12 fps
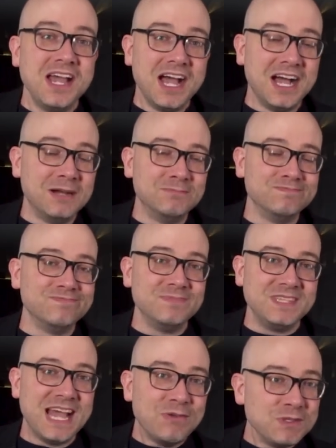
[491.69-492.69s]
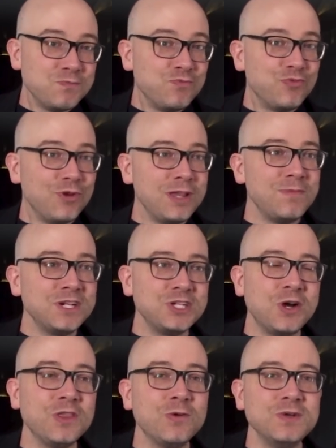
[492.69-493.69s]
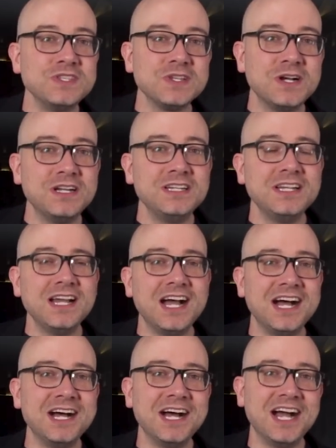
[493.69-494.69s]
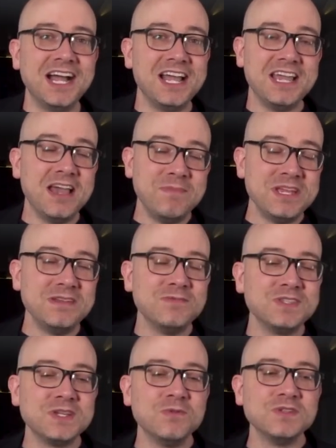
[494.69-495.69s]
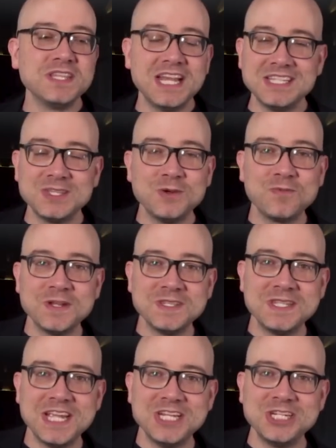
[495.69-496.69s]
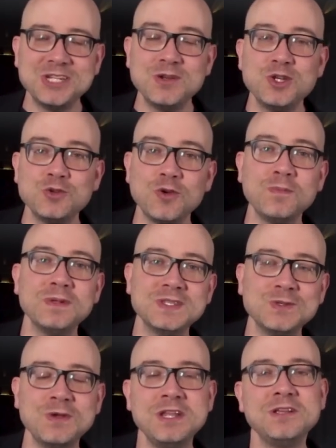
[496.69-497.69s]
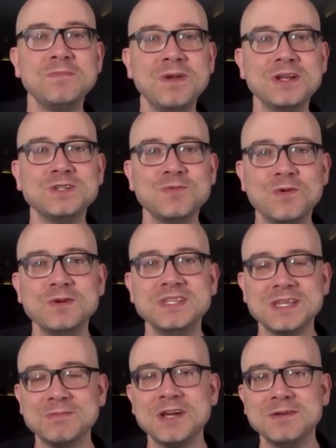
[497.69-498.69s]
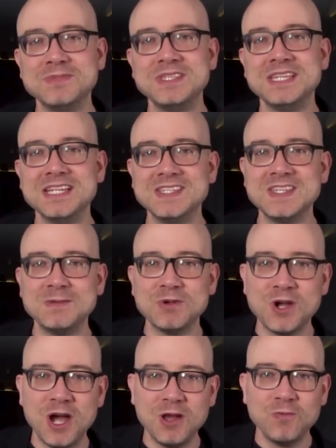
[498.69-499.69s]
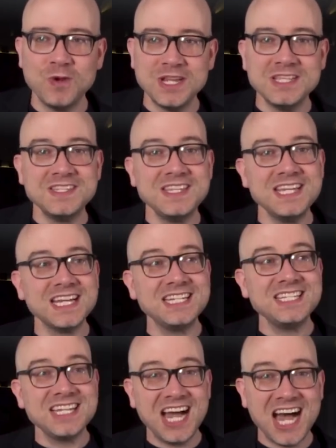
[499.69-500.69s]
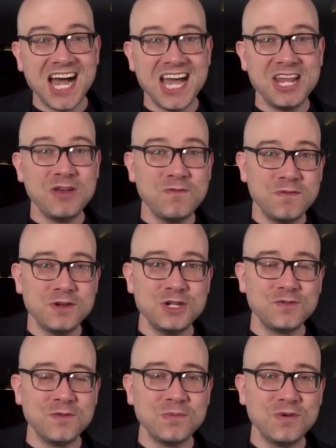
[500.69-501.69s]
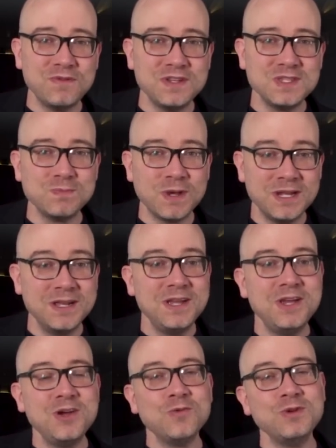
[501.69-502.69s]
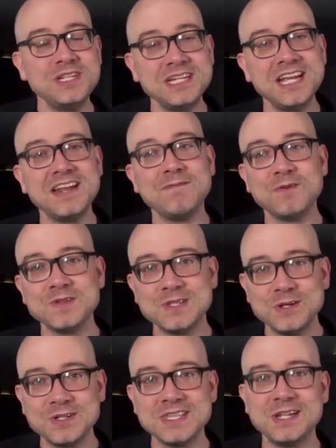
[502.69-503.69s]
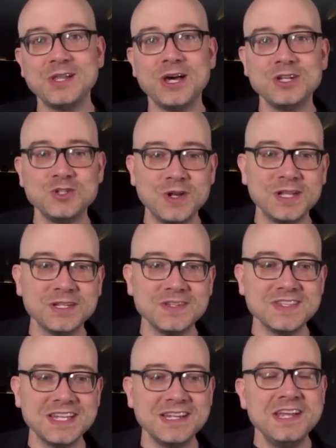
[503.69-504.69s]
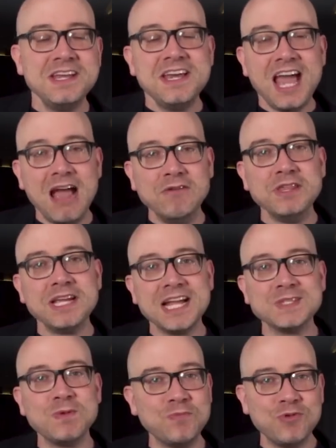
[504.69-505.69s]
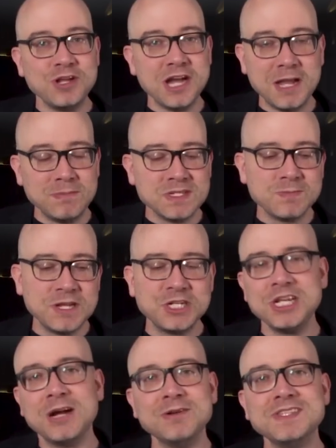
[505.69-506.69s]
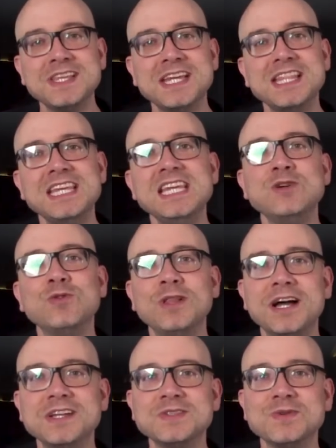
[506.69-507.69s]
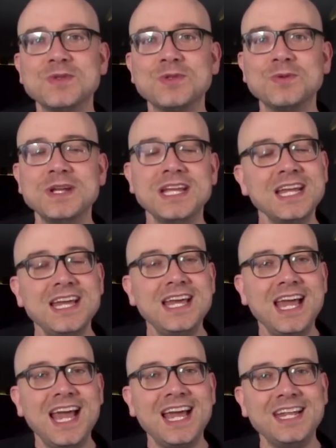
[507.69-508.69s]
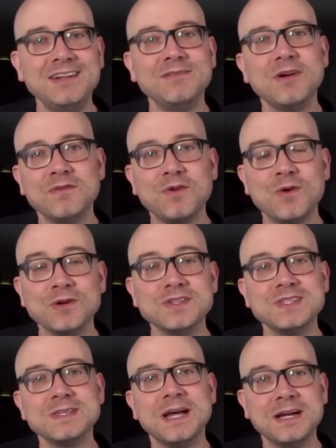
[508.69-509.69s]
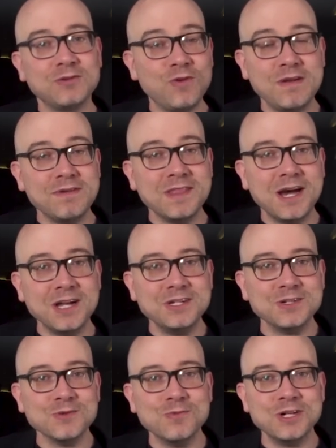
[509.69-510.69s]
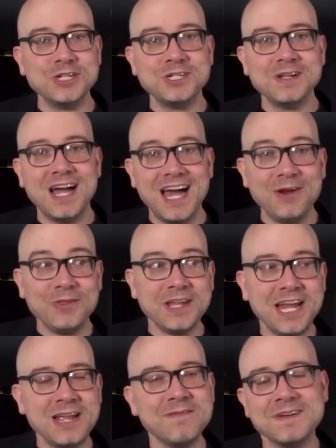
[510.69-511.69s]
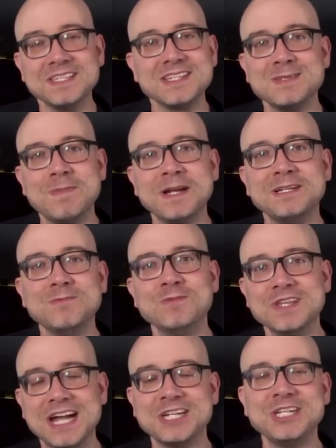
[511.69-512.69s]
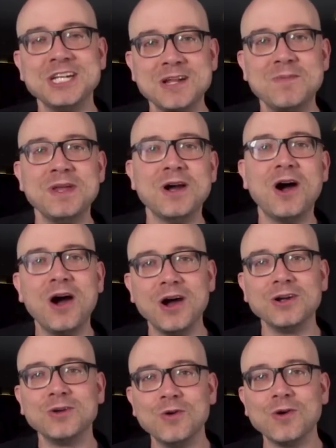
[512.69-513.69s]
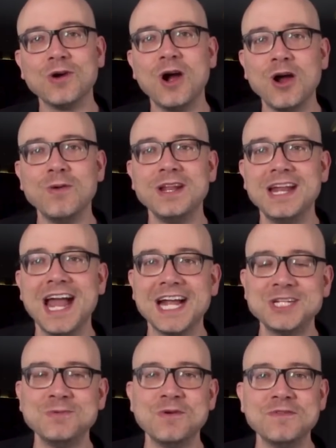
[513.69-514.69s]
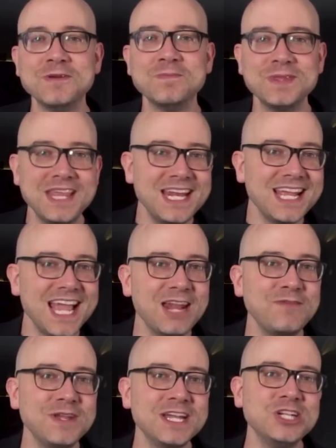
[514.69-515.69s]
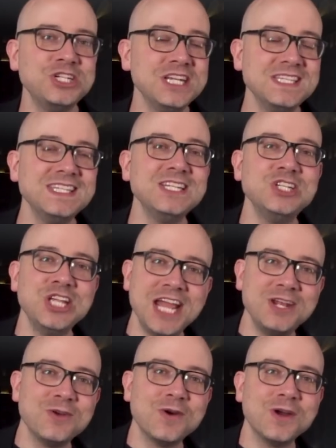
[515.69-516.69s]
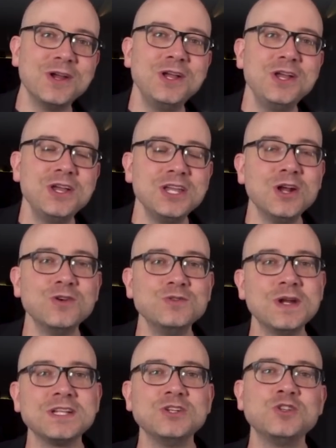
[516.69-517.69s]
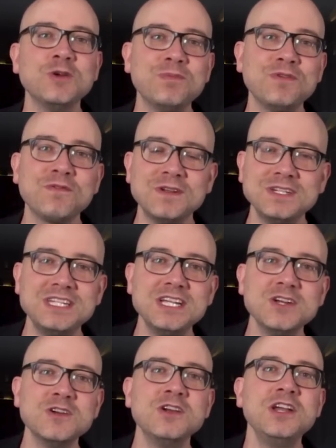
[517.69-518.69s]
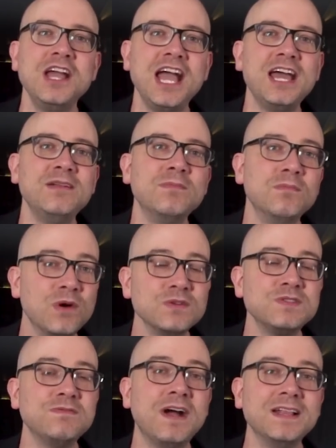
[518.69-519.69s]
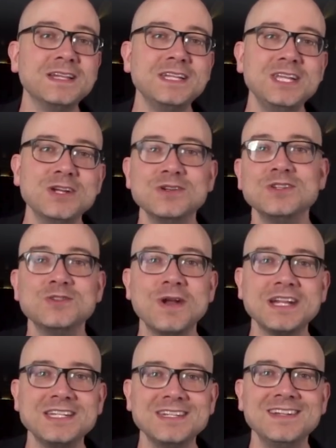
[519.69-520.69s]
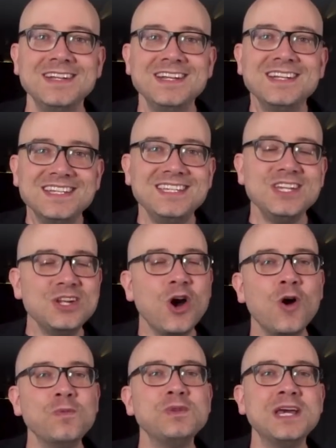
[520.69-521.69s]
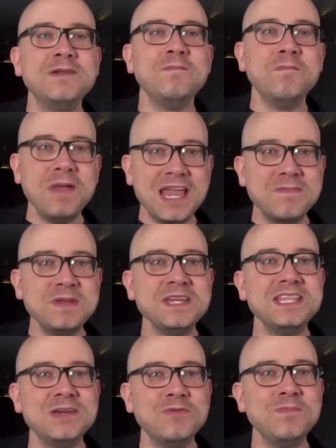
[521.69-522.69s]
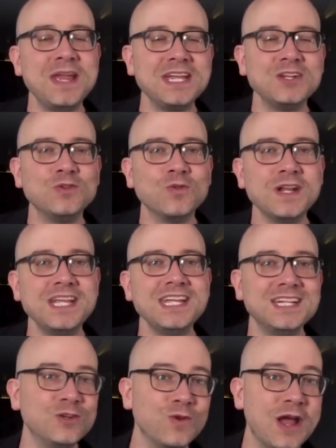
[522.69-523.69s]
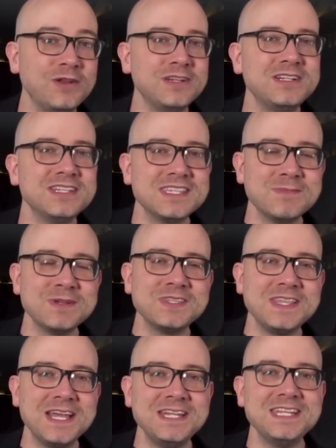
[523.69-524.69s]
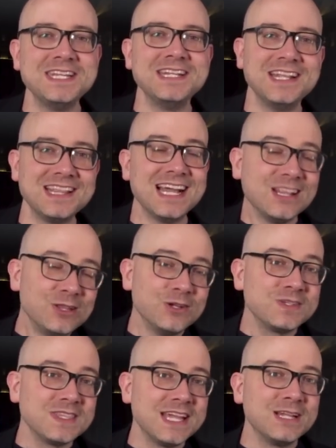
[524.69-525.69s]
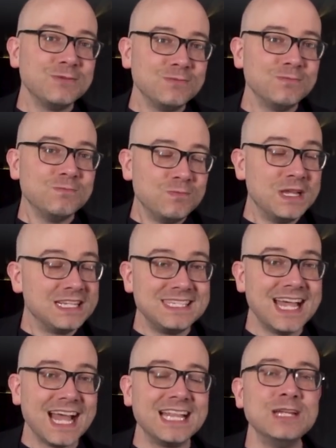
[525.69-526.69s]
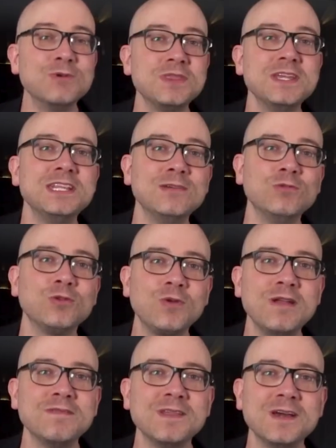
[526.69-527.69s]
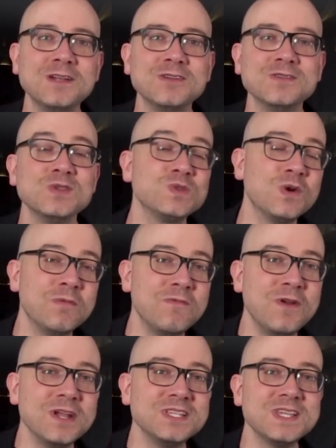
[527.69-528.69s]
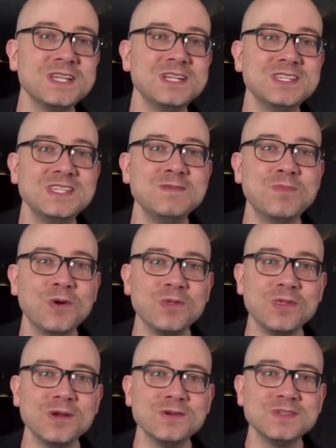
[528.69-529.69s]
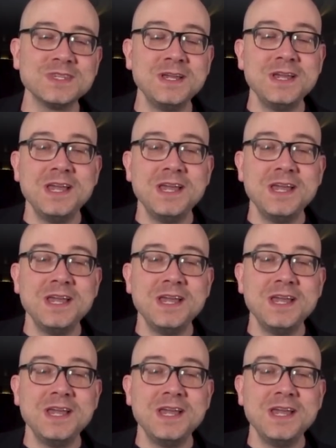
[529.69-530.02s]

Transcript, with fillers: That was pretty much all that we saw. I mean, it was a nice little presentation, short but sweet compared to what we sometimes see at CinemaCon. We didn't see a ton of footage from movies, but we did get first looks at a lot of trailers, and everything has me pretty hyped, especially, I would say, The Equalizer 3 and, of course, Kraven the Hunter, which I don't think any of us expected was actually going to be a hardcore R-rated action movie. But then again, if you get J.C. Chandor, you know, who directed Triple Frontier and Most Violent Year, to direct it, you'd hope that maybe they would make it gritty and grounded to some extent, and that looks like exactly what they did with Kraven the Hunter. So I'm very excited to see both of those.